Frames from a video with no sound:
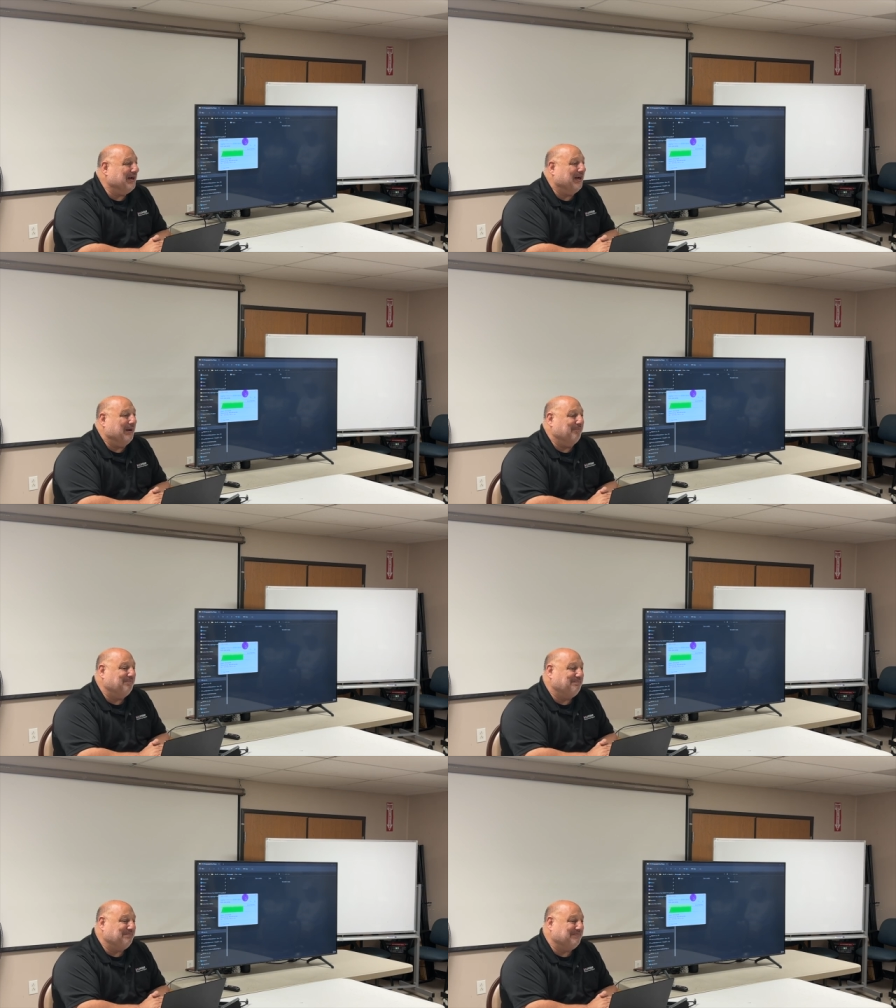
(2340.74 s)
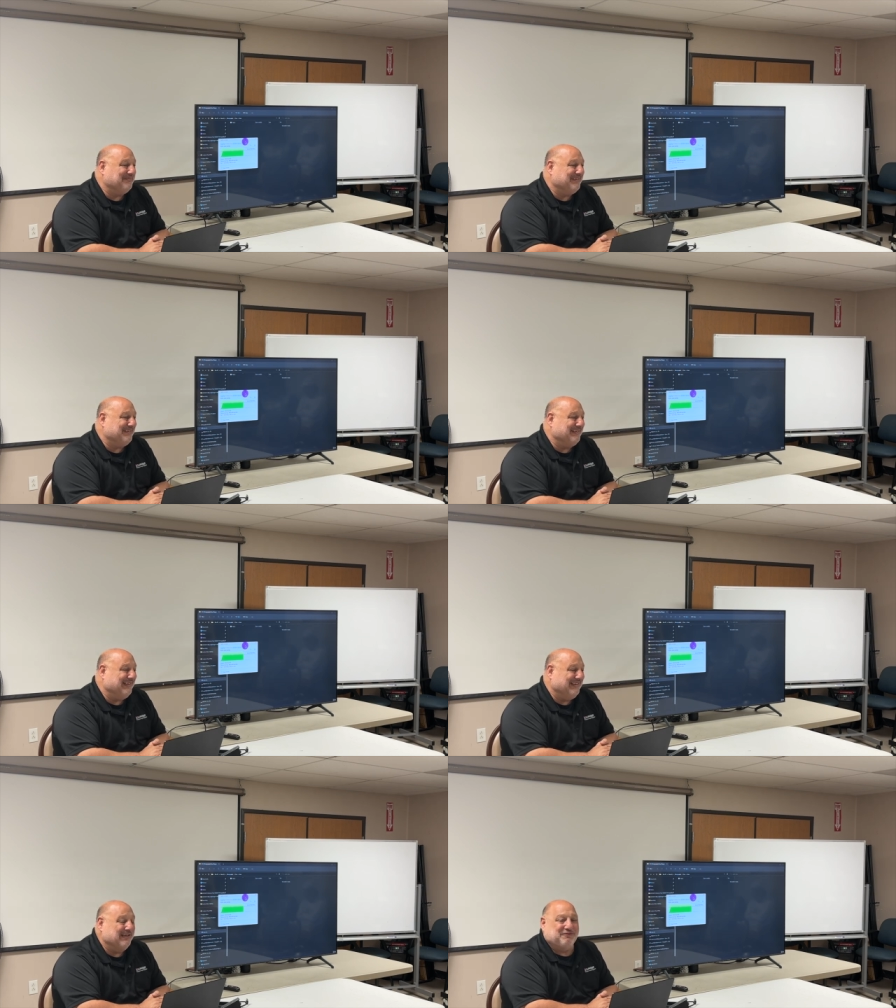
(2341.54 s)
um,
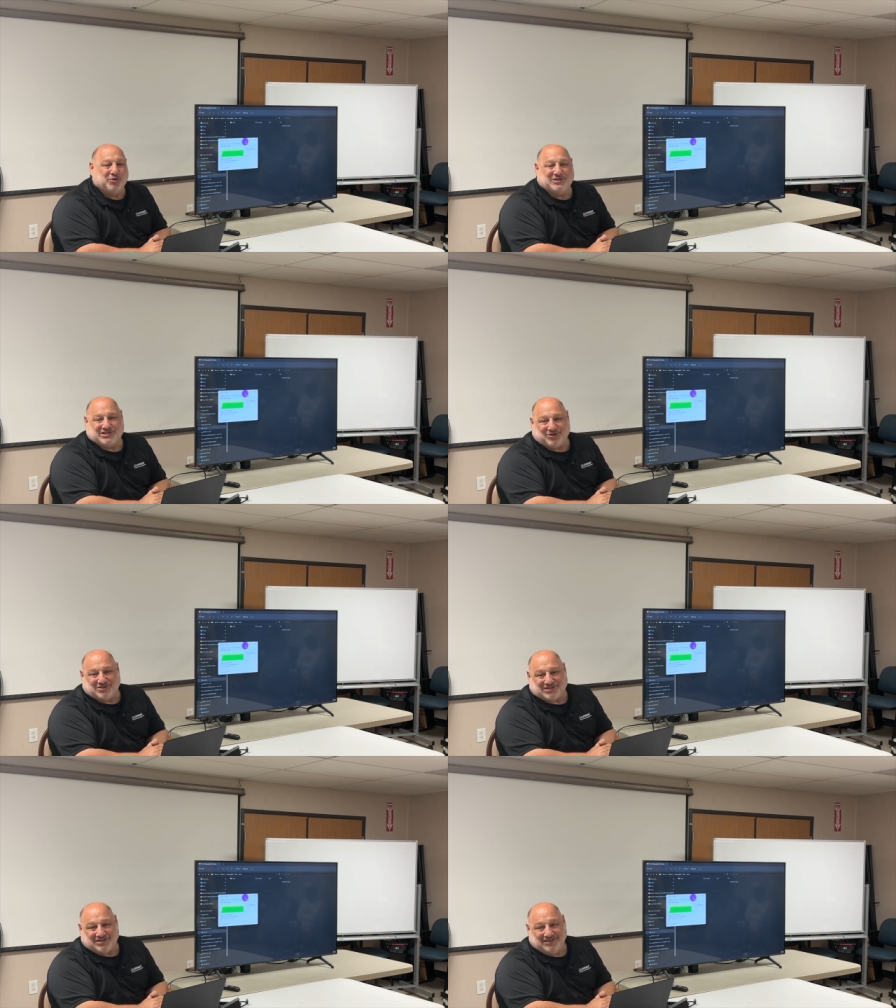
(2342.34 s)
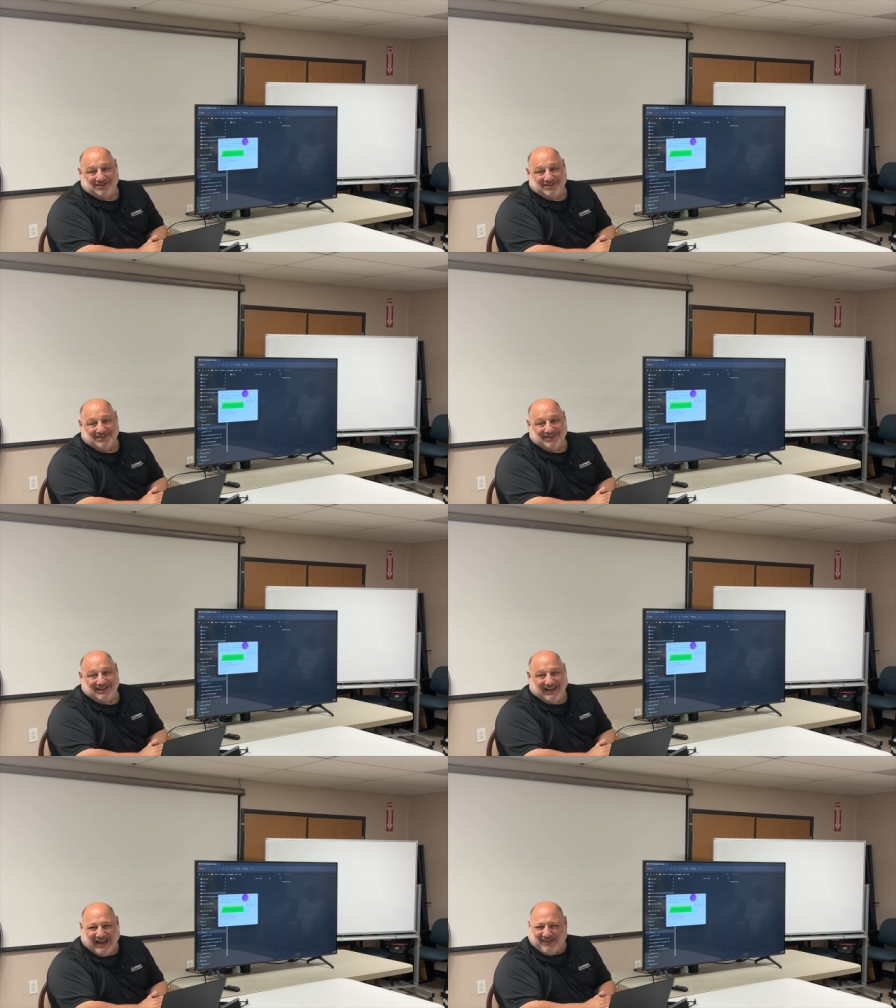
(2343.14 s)
influencers
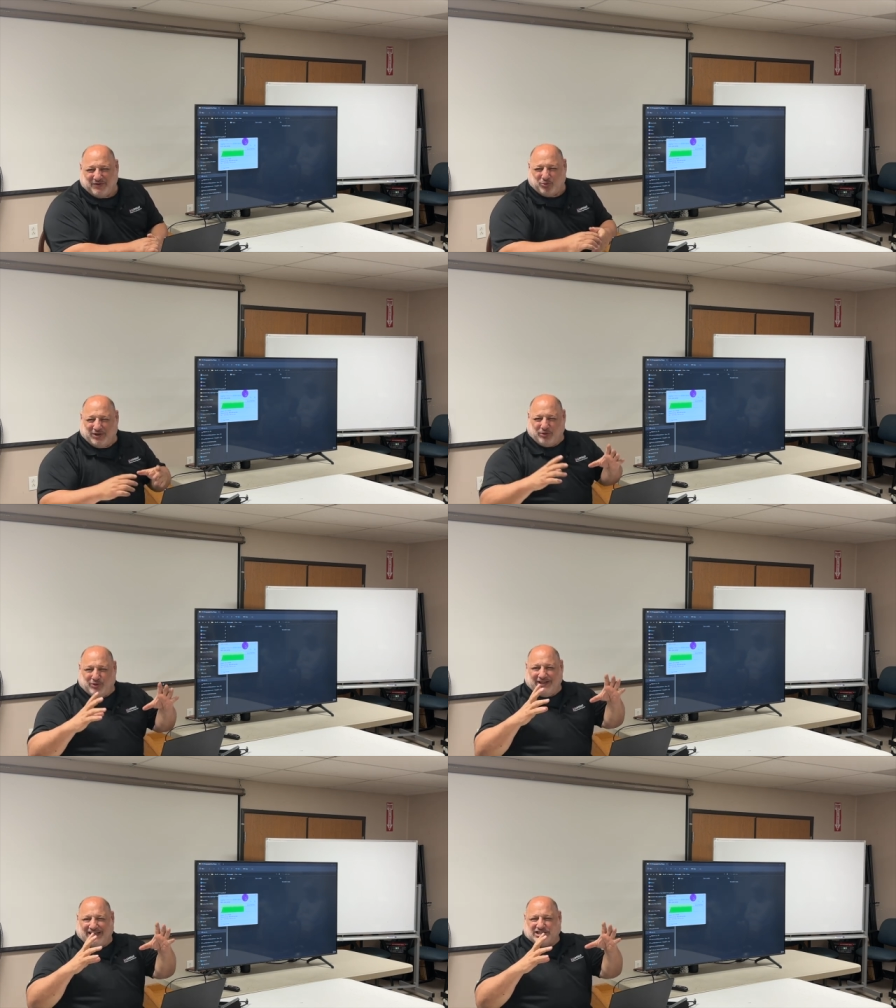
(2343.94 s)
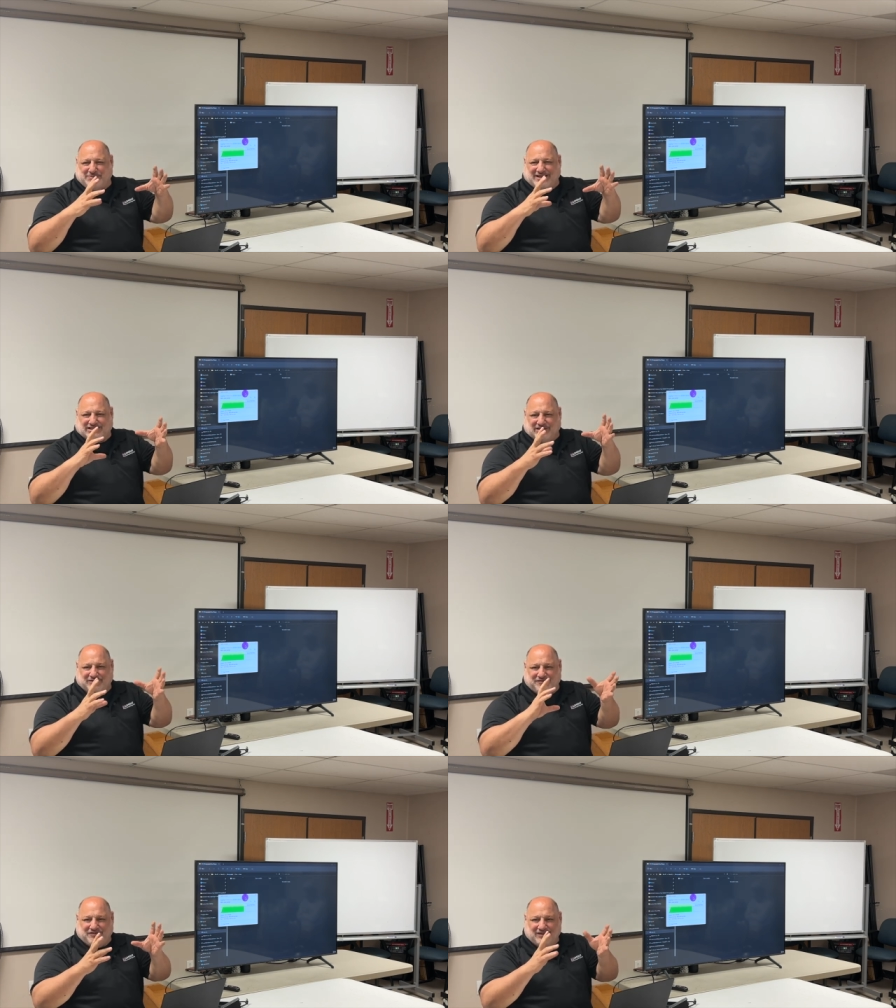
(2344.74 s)
had the really, really
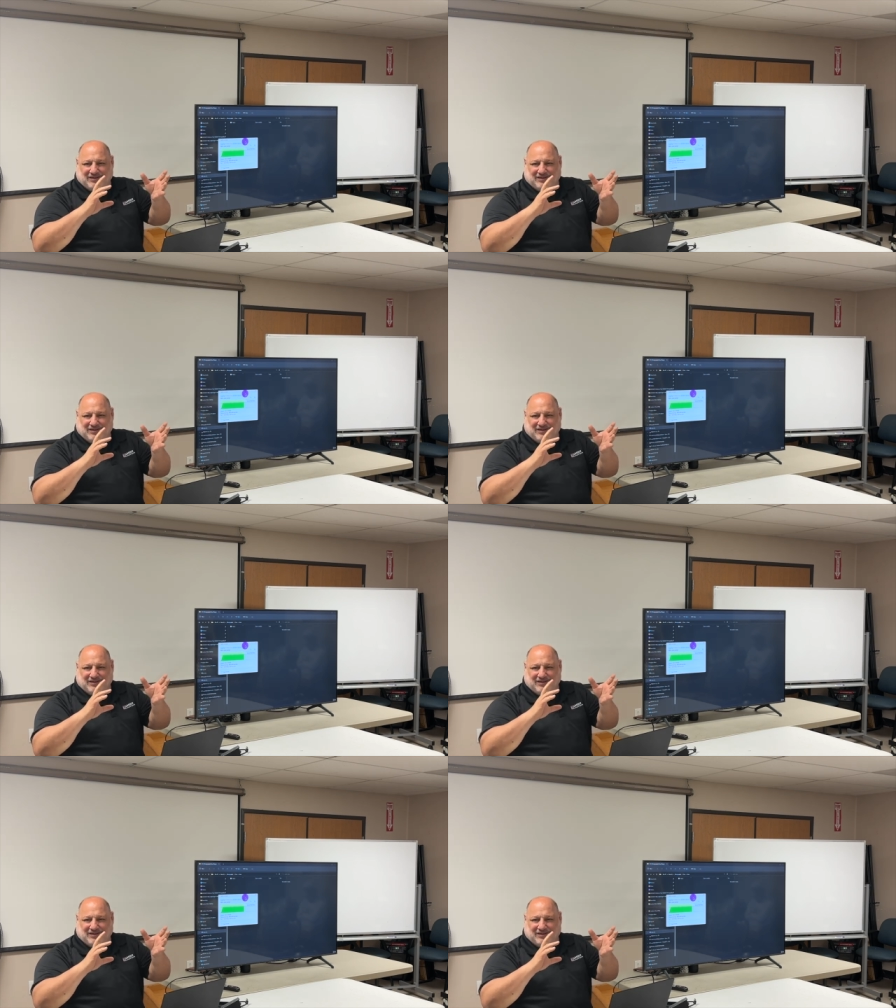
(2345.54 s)
expensive